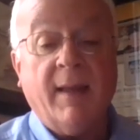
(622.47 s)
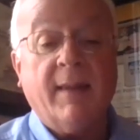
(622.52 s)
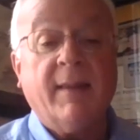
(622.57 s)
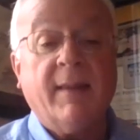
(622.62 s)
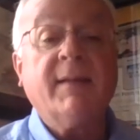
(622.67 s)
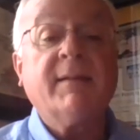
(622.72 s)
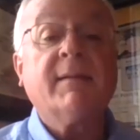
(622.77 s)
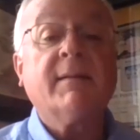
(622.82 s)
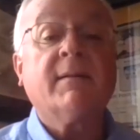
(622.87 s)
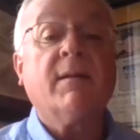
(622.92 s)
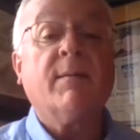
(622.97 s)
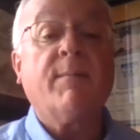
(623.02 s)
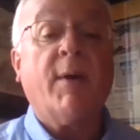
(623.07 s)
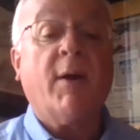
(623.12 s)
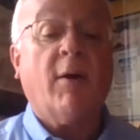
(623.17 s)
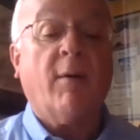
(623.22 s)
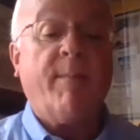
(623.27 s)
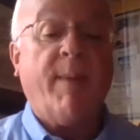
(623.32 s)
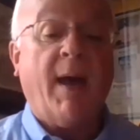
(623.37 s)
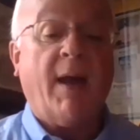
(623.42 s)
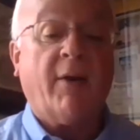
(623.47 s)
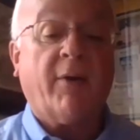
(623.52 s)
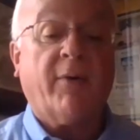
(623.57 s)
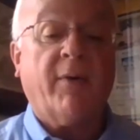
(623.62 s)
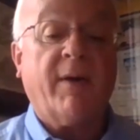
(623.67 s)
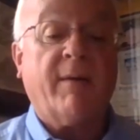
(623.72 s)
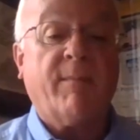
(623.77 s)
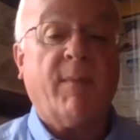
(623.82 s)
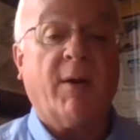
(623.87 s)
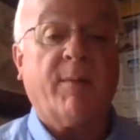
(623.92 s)
This is the Mayor of Battle
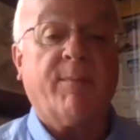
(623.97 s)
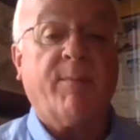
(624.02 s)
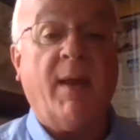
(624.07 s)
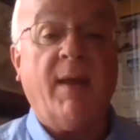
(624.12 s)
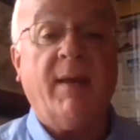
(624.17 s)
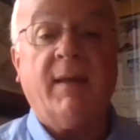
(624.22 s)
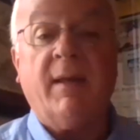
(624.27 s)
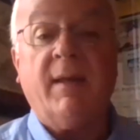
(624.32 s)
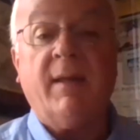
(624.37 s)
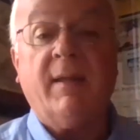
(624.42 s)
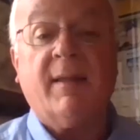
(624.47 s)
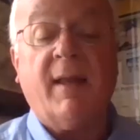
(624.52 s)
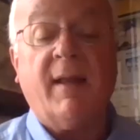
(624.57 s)
Creek, Mark Behnke.